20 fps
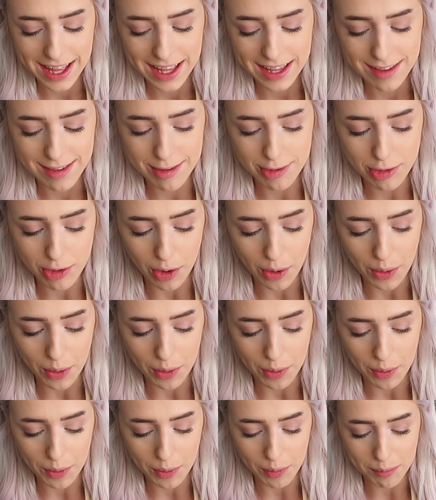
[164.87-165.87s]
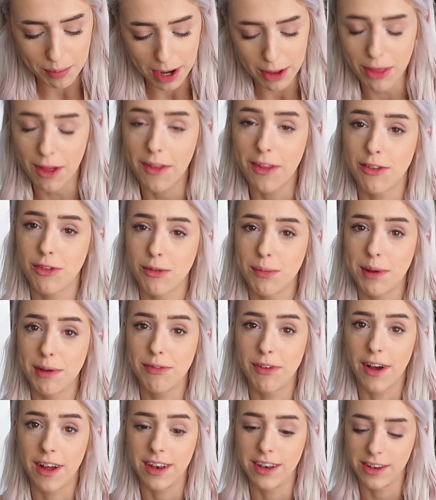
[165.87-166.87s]
So, but I thought this would be
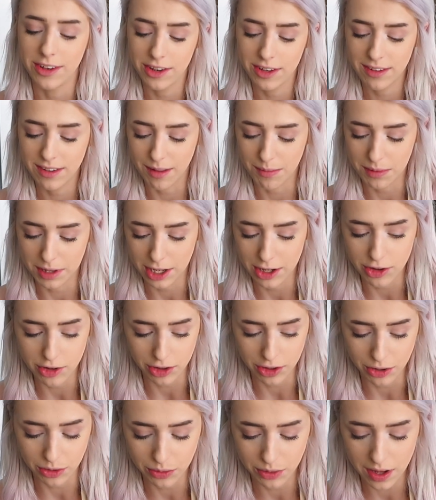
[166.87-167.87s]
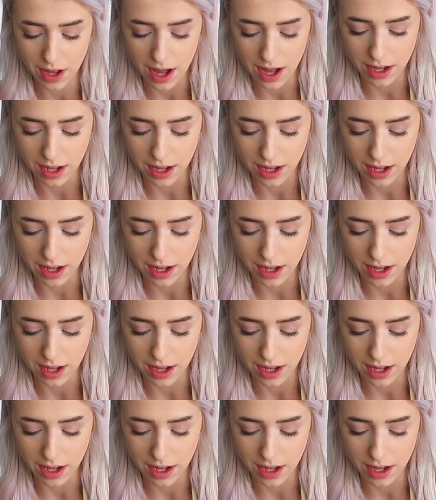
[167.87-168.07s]
fun, something to do.